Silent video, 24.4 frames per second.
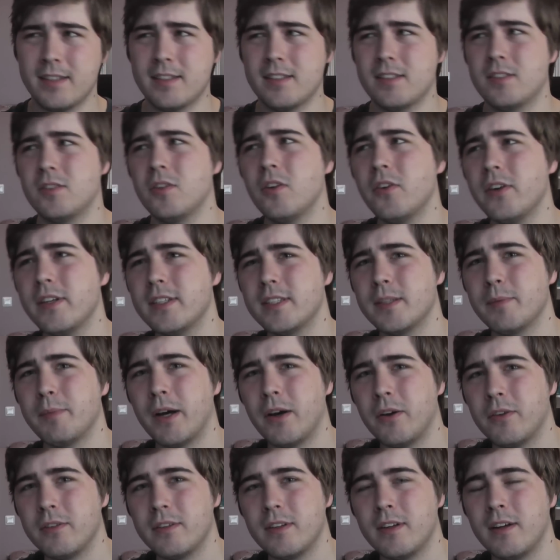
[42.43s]
the story is
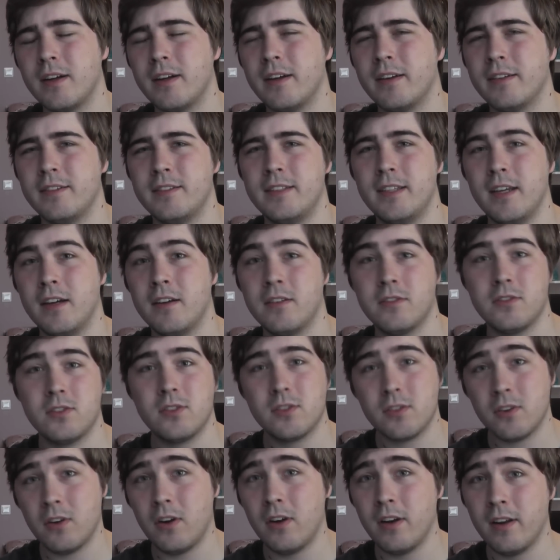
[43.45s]
about a young
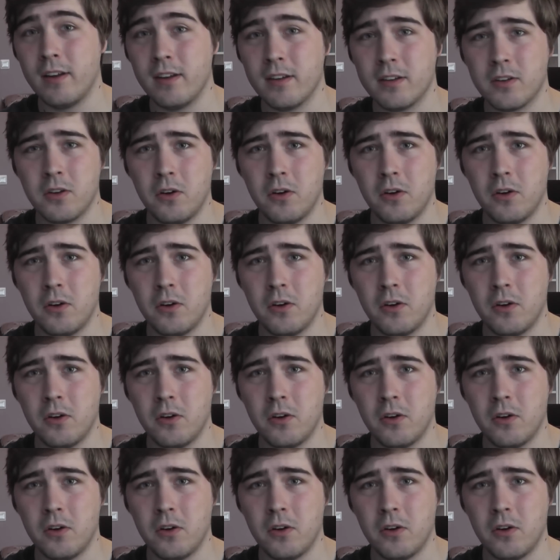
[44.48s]
scholar